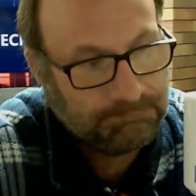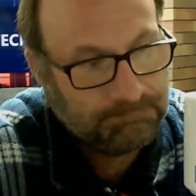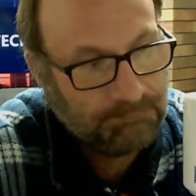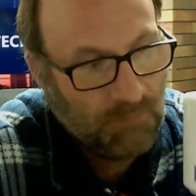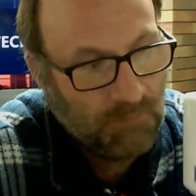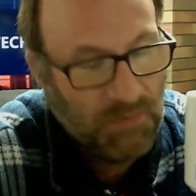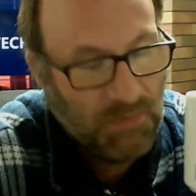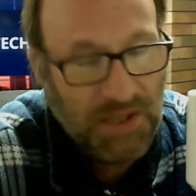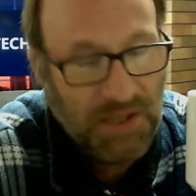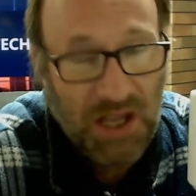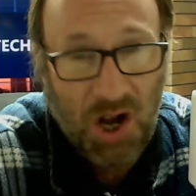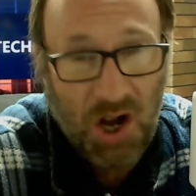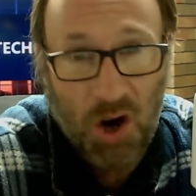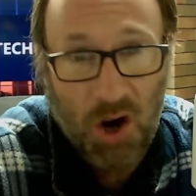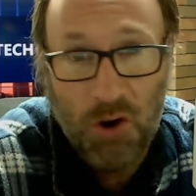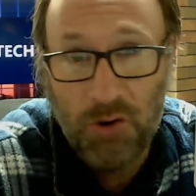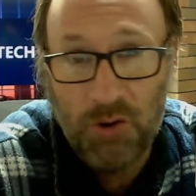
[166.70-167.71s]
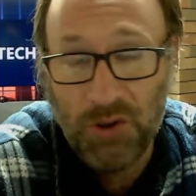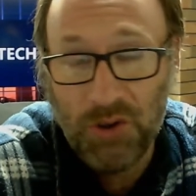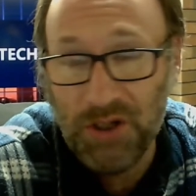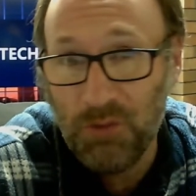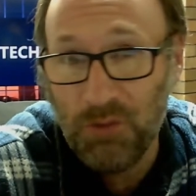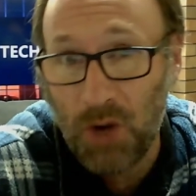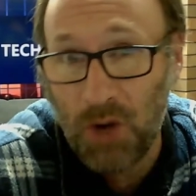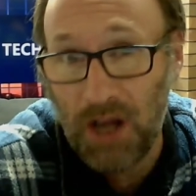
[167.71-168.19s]
the
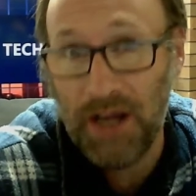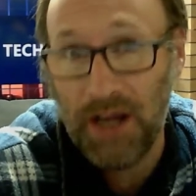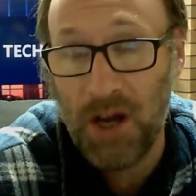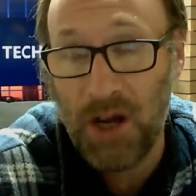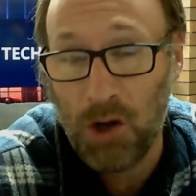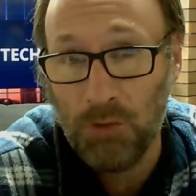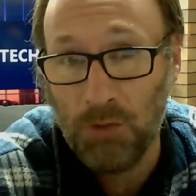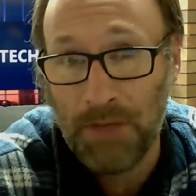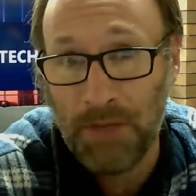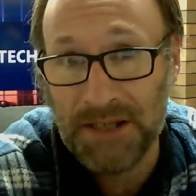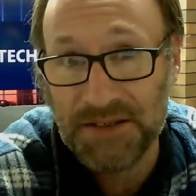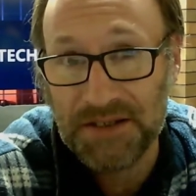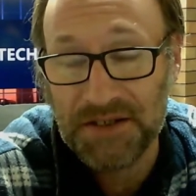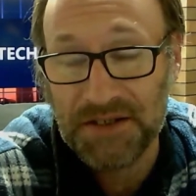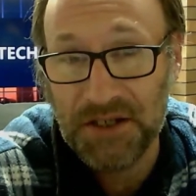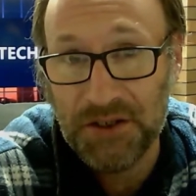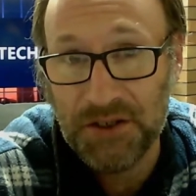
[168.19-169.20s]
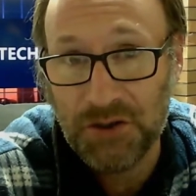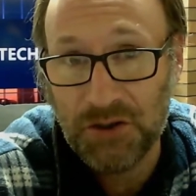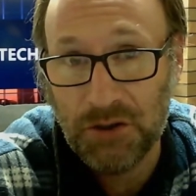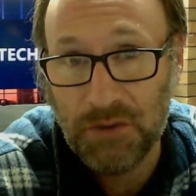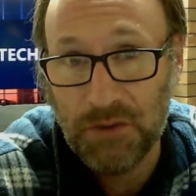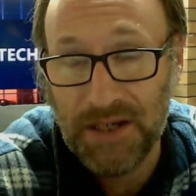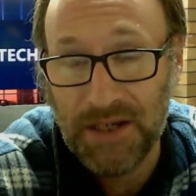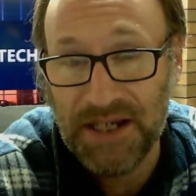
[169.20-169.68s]
only way old mate sees
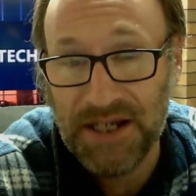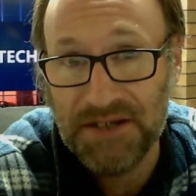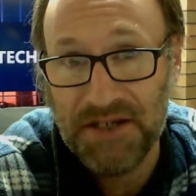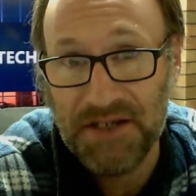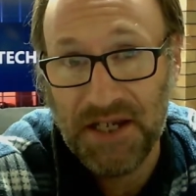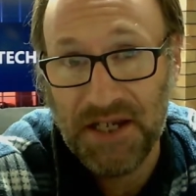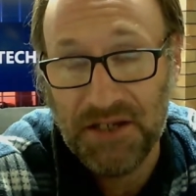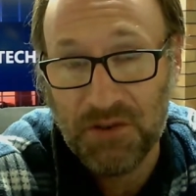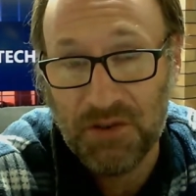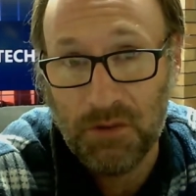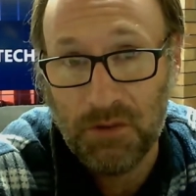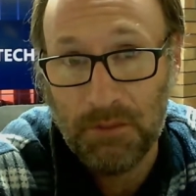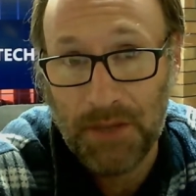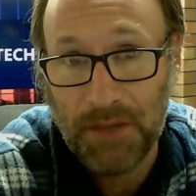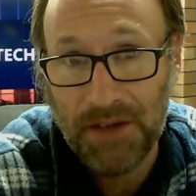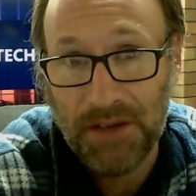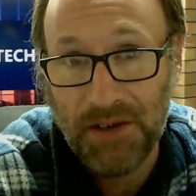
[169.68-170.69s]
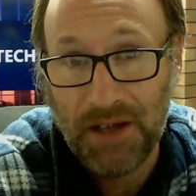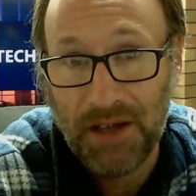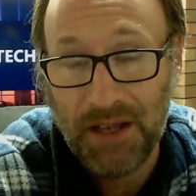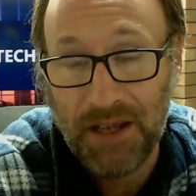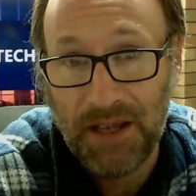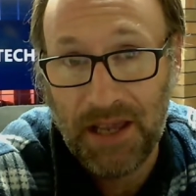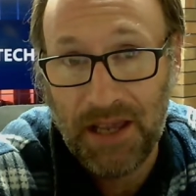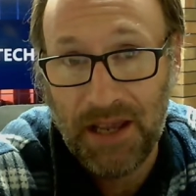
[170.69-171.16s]
you easing into a
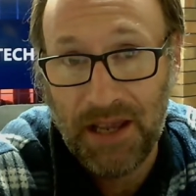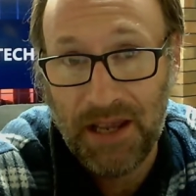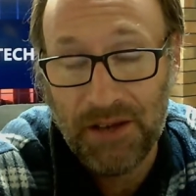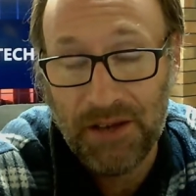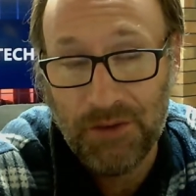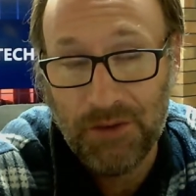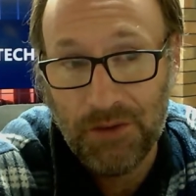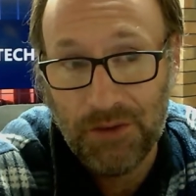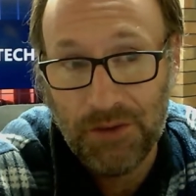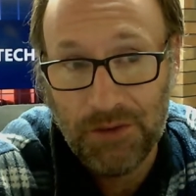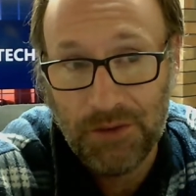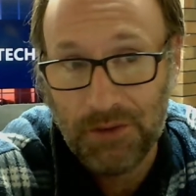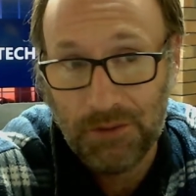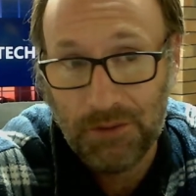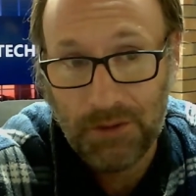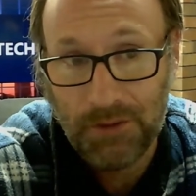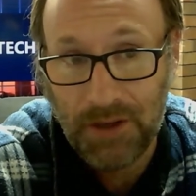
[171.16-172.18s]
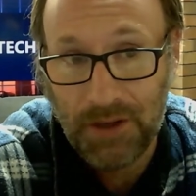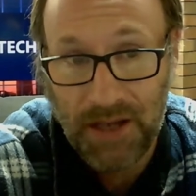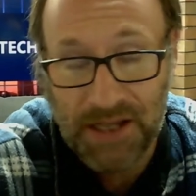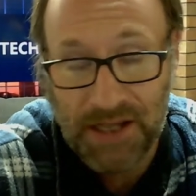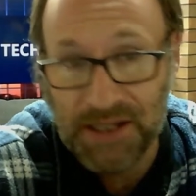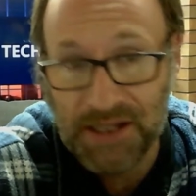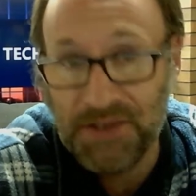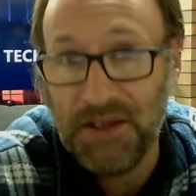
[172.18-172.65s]
Monday and
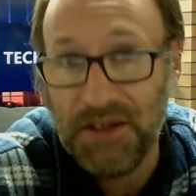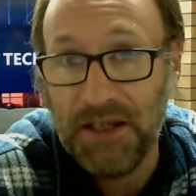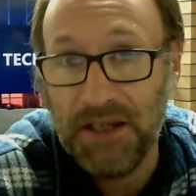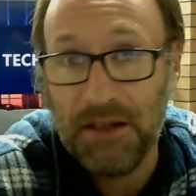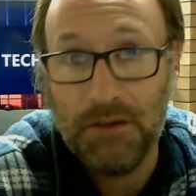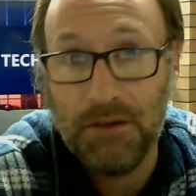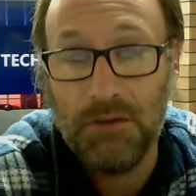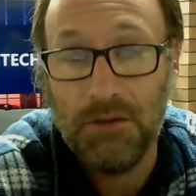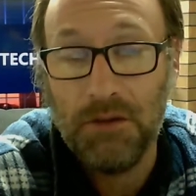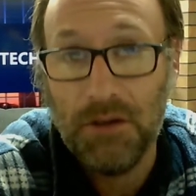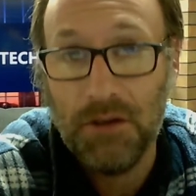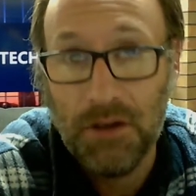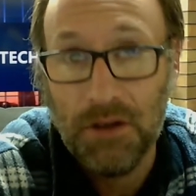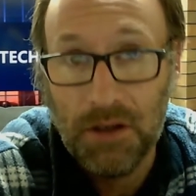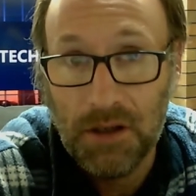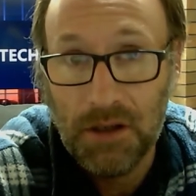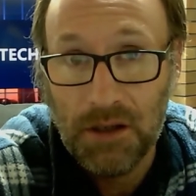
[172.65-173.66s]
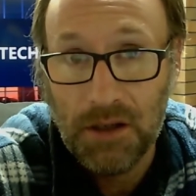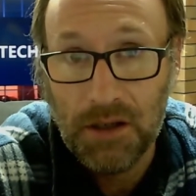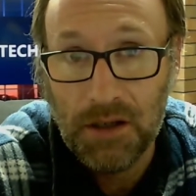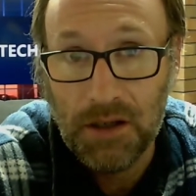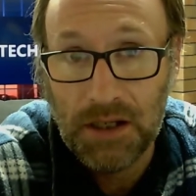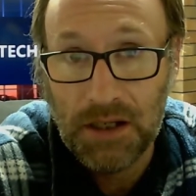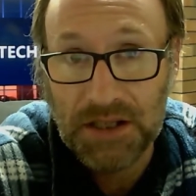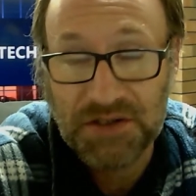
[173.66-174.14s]
anything
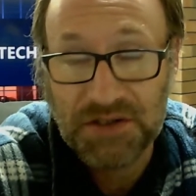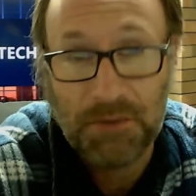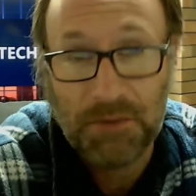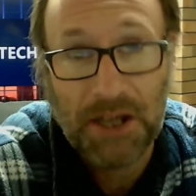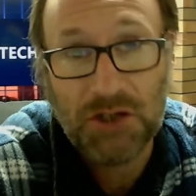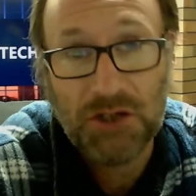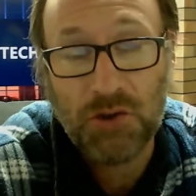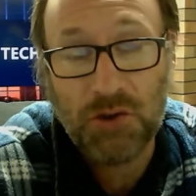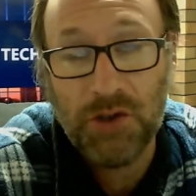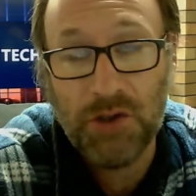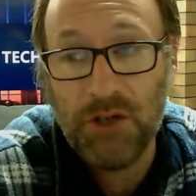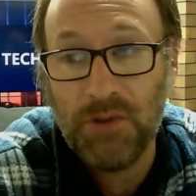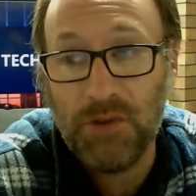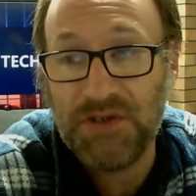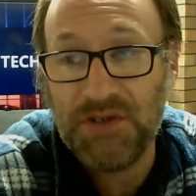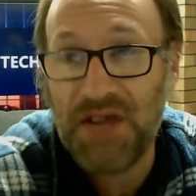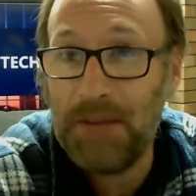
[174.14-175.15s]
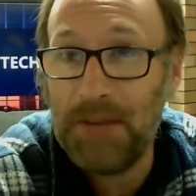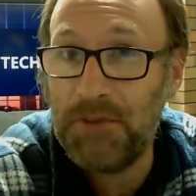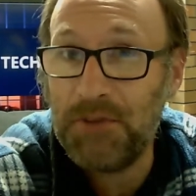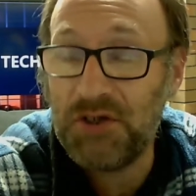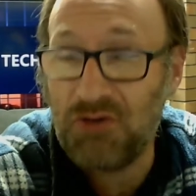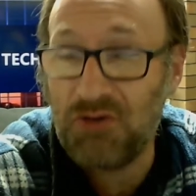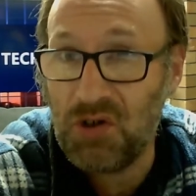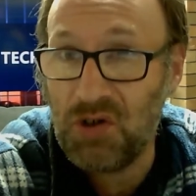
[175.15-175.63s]
is to make sure you attempt to
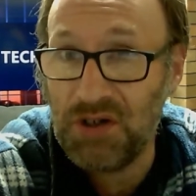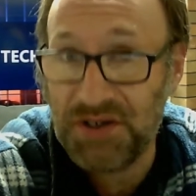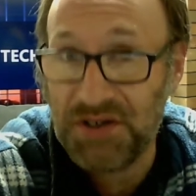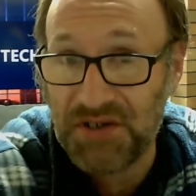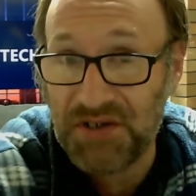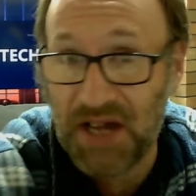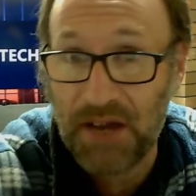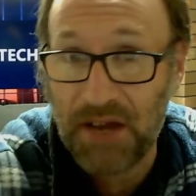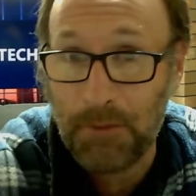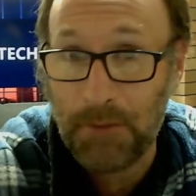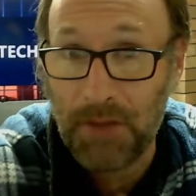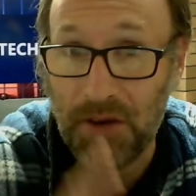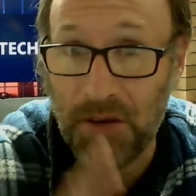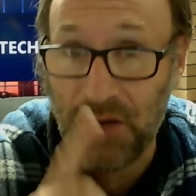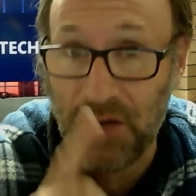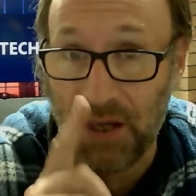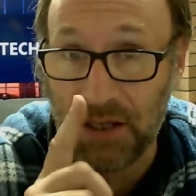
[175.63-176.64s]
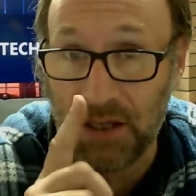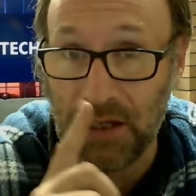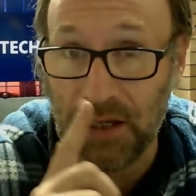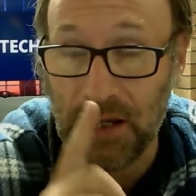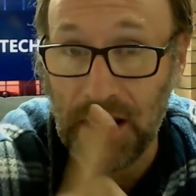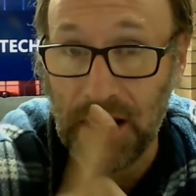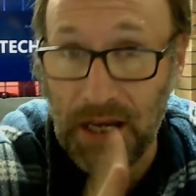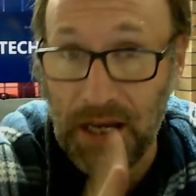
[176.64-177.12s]
try and start a Monday
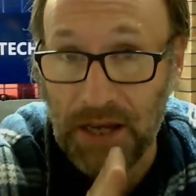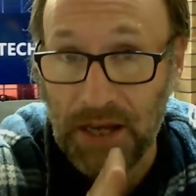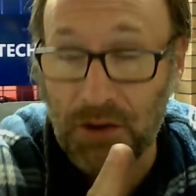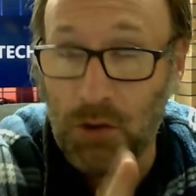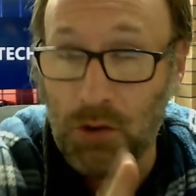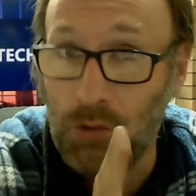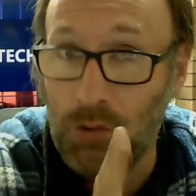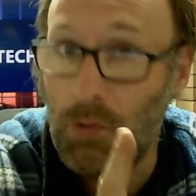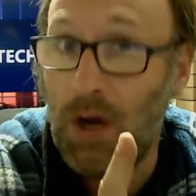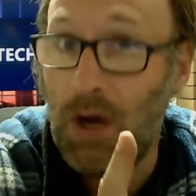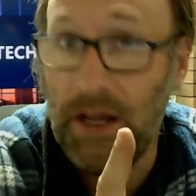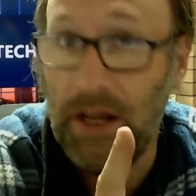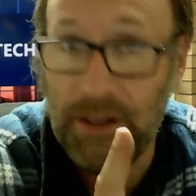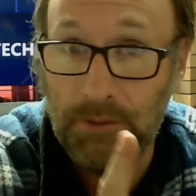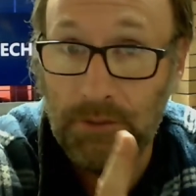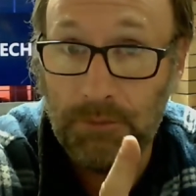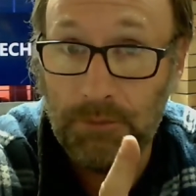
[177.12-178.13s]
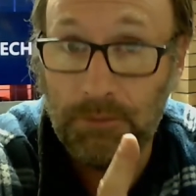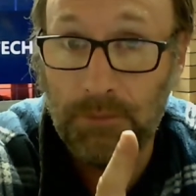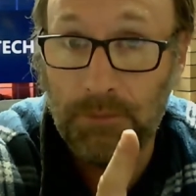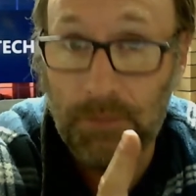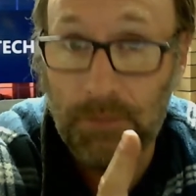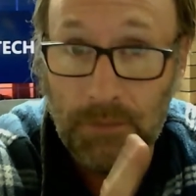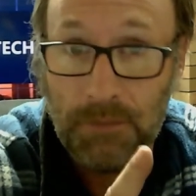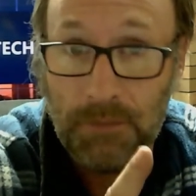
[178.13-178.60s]
in a good way.
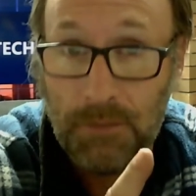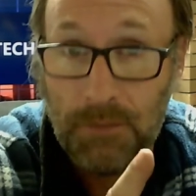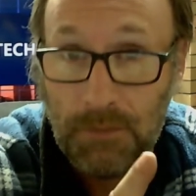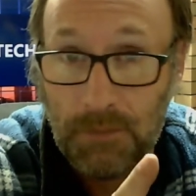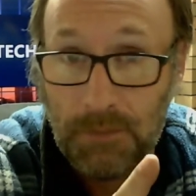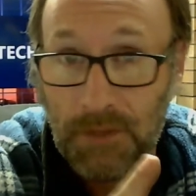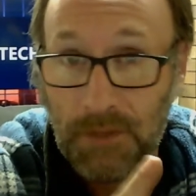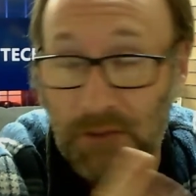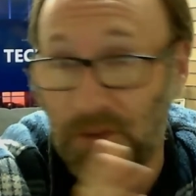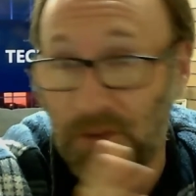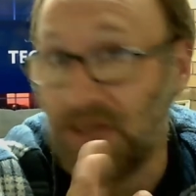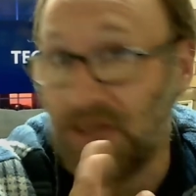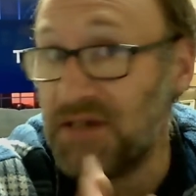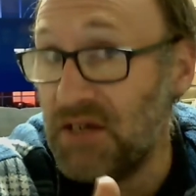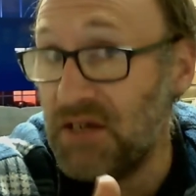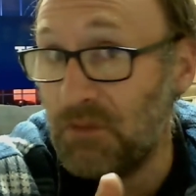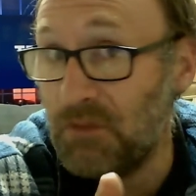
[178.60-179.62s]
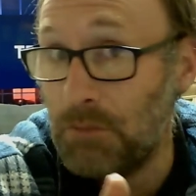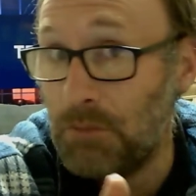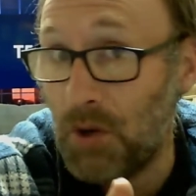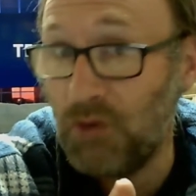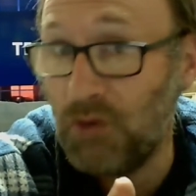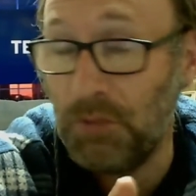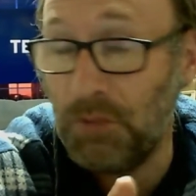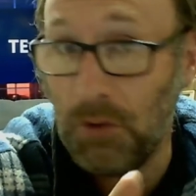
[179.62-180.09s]
If that's even
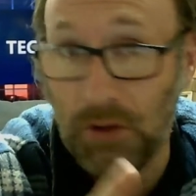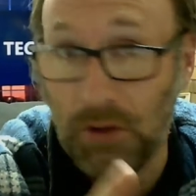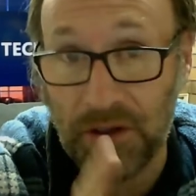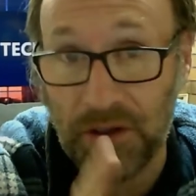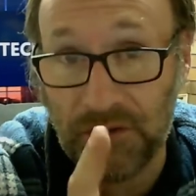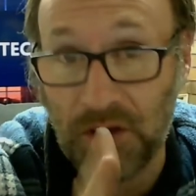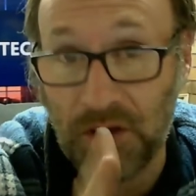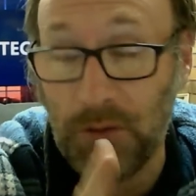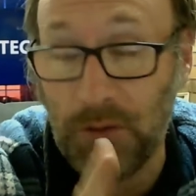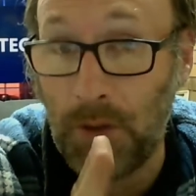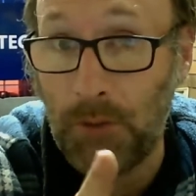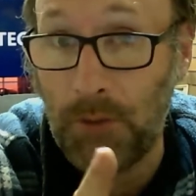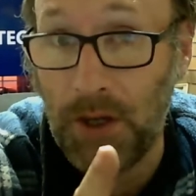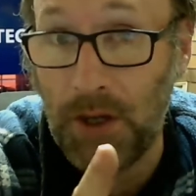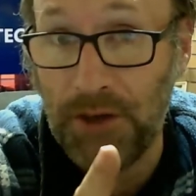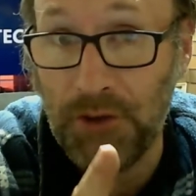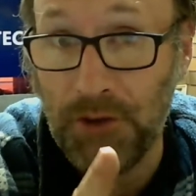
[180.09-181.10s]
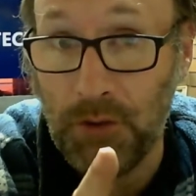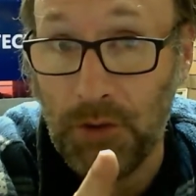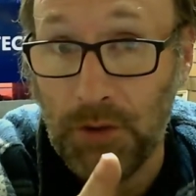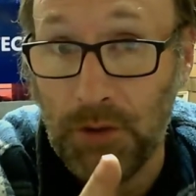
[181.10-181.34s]
possible, and there's only one way to do it.